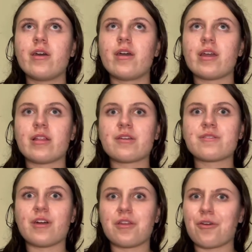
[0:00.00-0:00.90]
he like
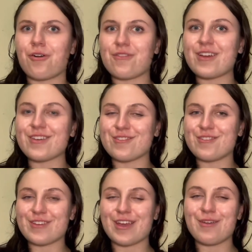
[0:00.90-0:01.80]
started coughing as soon as I
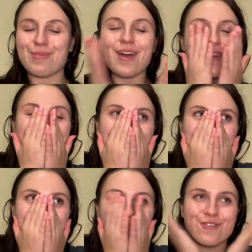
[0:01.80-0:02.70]
came by, and I'm like,
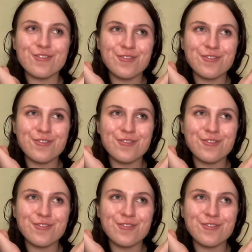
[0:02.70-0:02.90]
oh no,